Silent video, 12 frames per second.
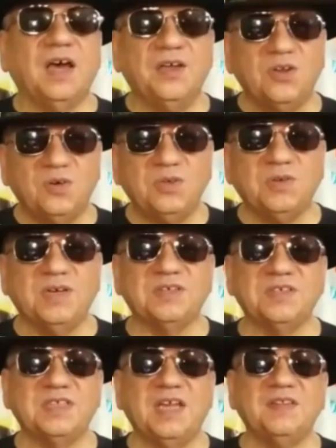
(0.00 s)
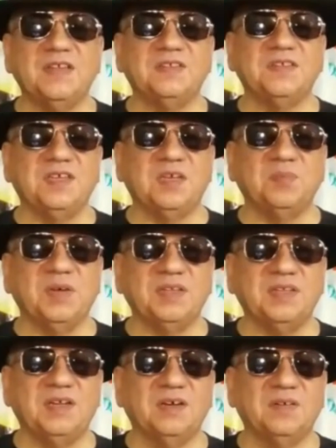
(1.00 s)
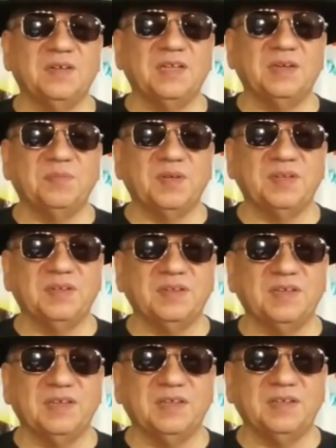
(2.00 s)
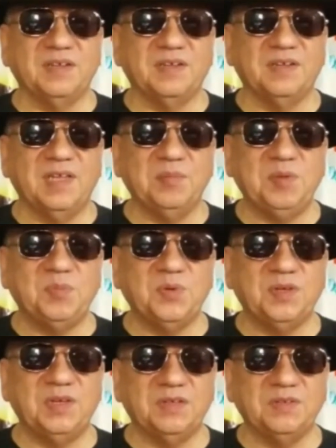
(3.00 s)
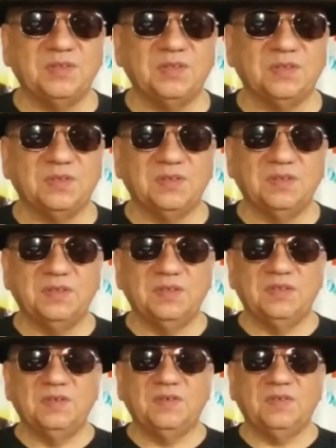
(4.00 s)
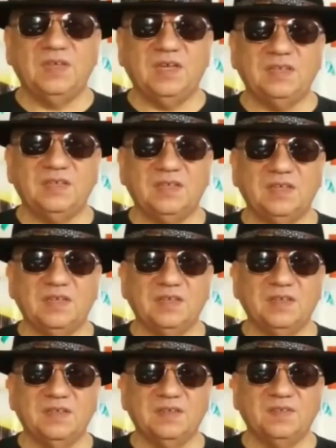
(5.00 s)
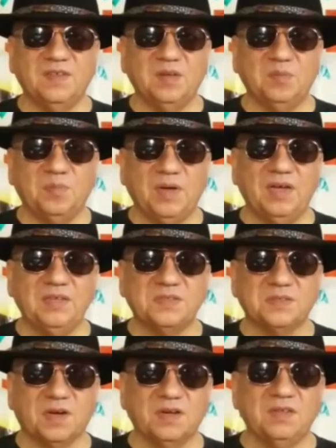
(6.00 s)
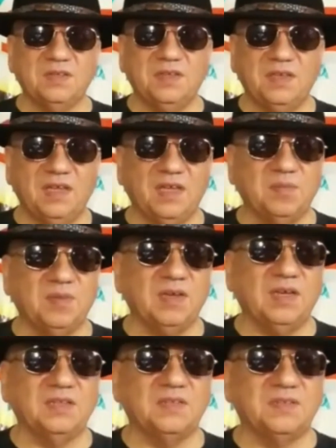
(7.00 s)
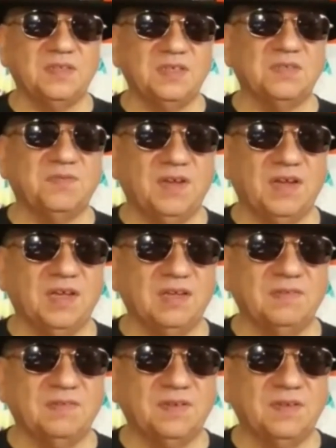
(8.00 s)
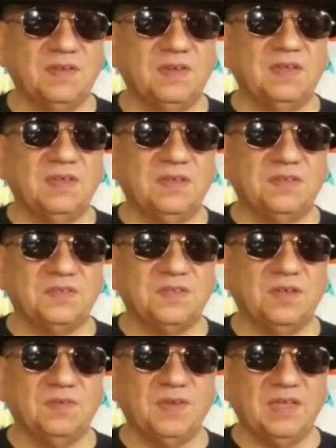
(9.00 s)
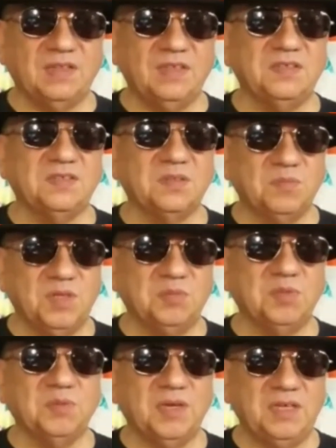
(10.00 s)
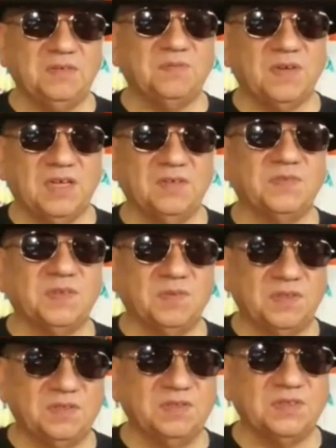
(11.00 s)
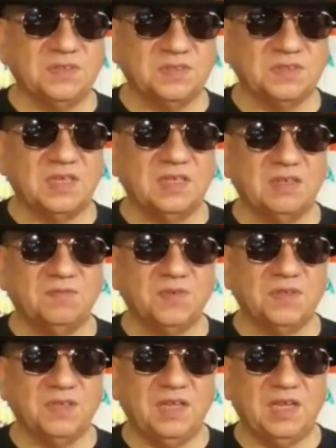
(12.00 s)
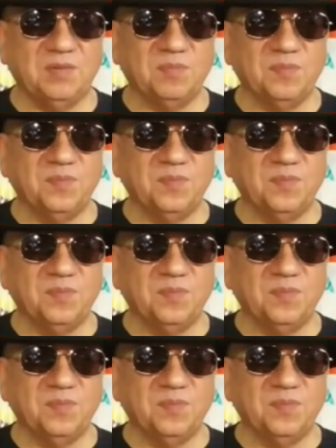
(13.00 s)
I know you understand that, Ziggy, but let me point out to you that that by starting the game at 6-5 instead of at least the minimum 8-5, which is the standard for the game,